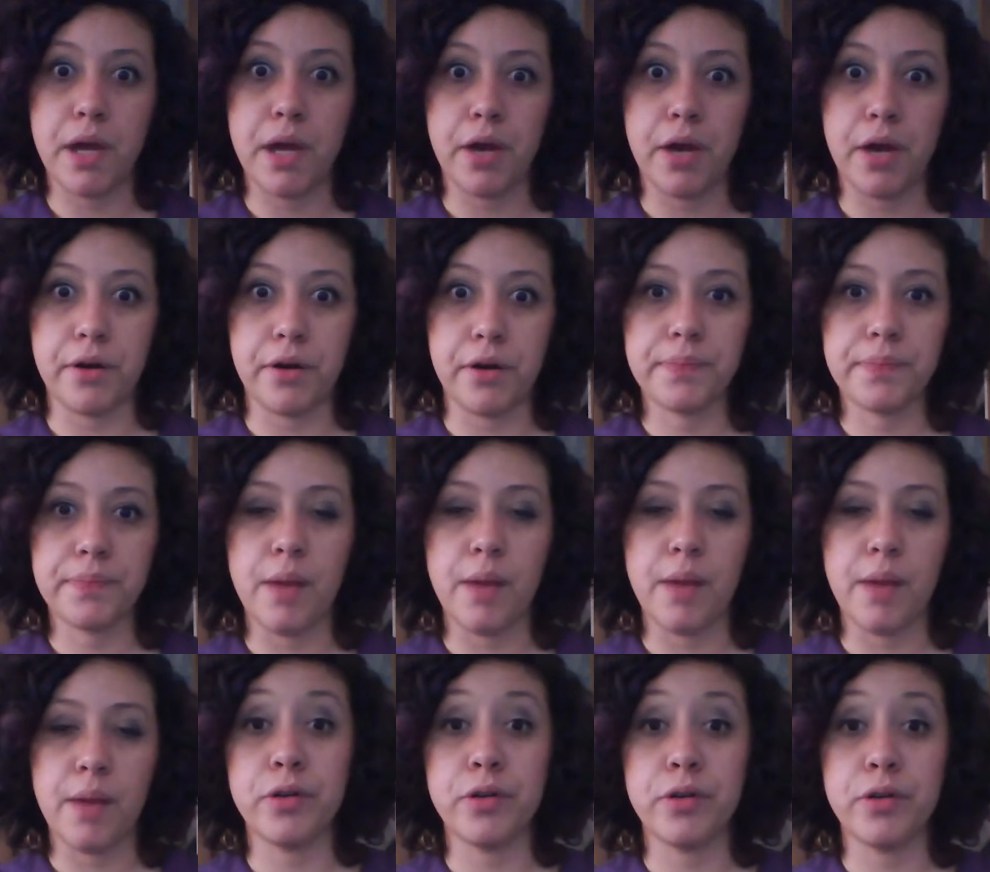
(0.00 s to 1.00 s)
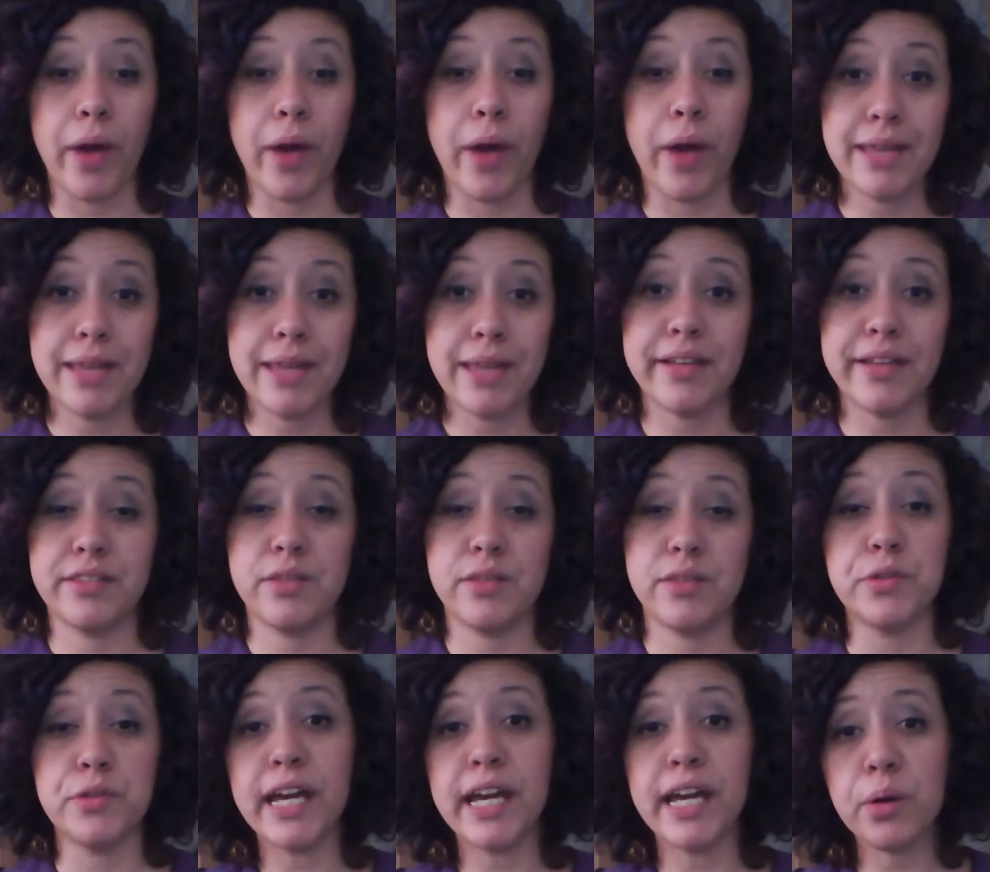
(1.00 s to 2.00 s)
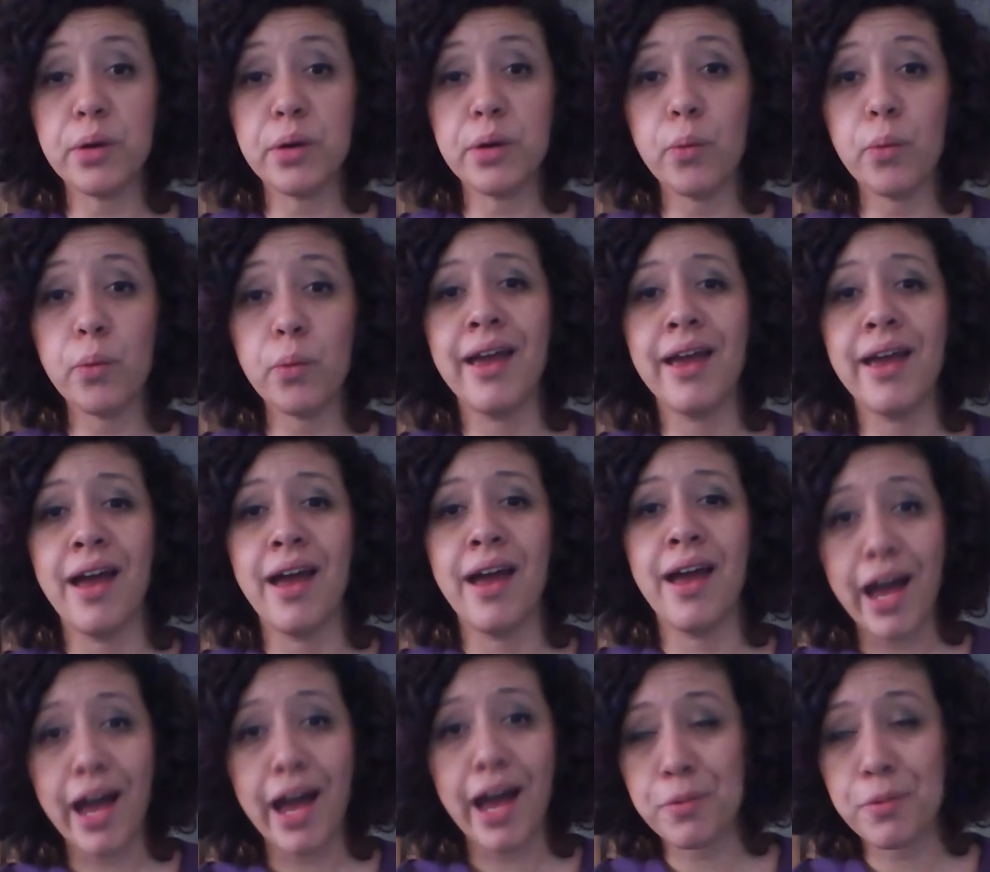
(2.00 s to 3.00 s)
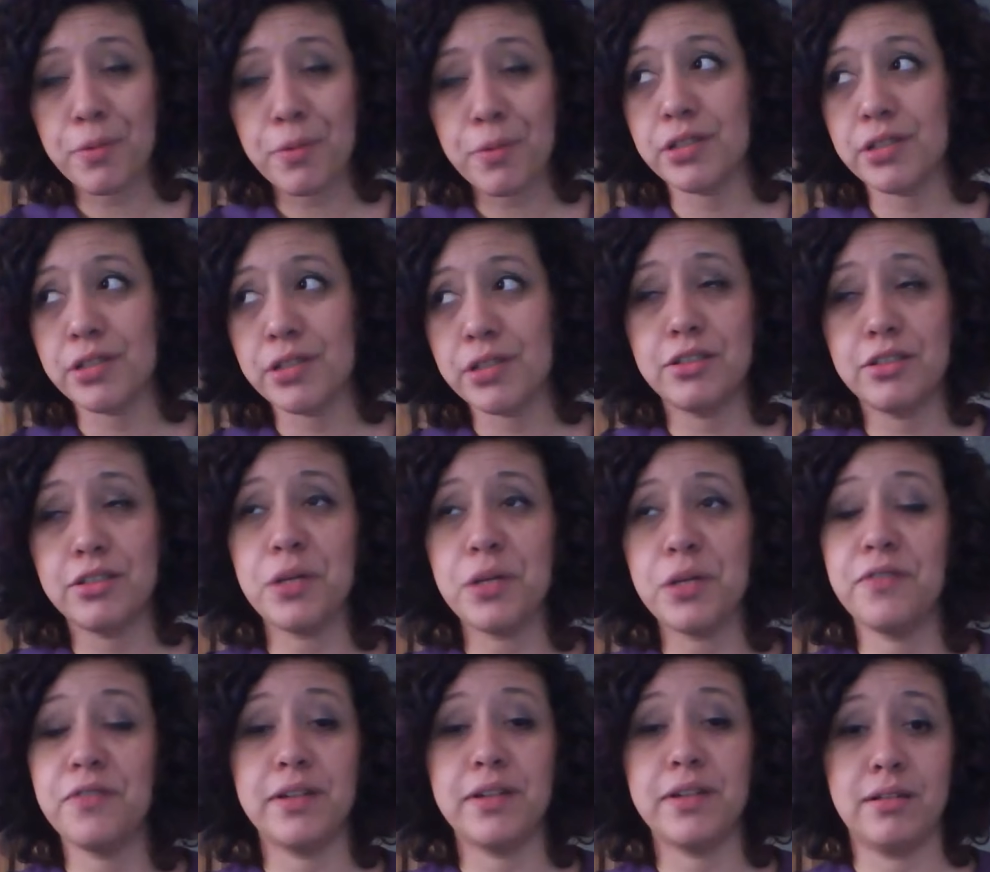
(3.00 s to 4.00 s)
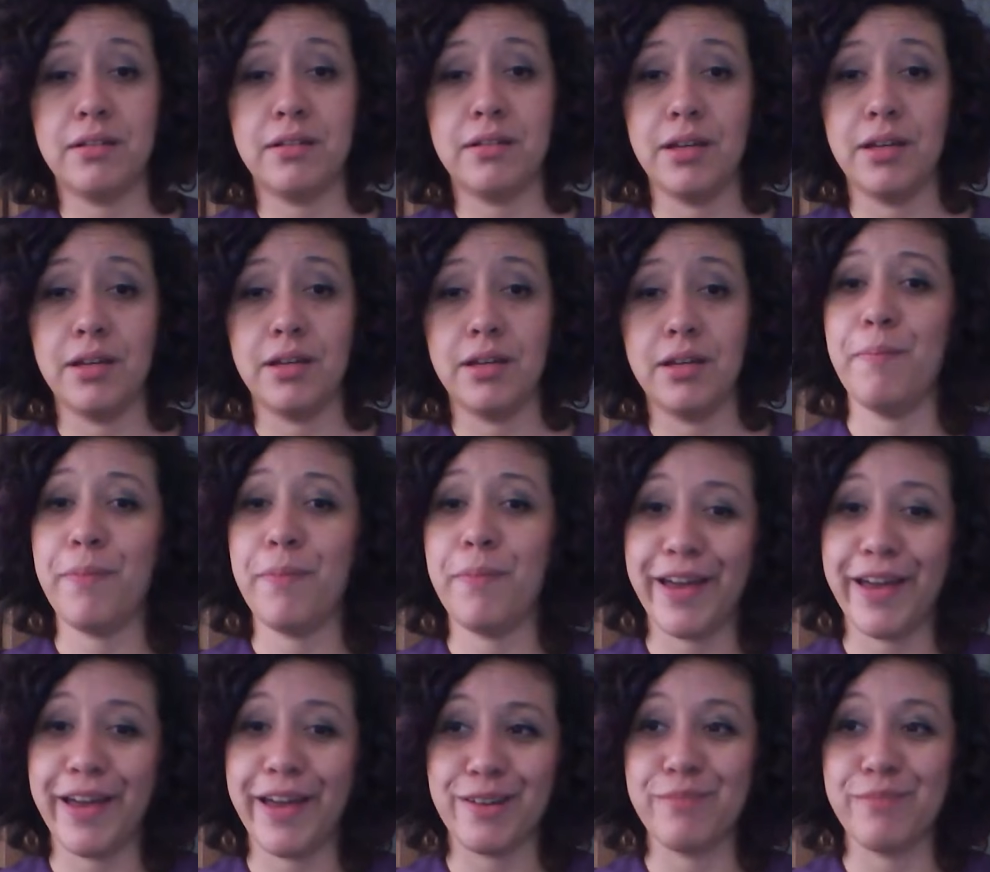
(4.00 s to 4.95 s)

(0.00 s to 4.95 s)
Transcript: powder. You can weigh it. That's the most accurate way. I personally don't even after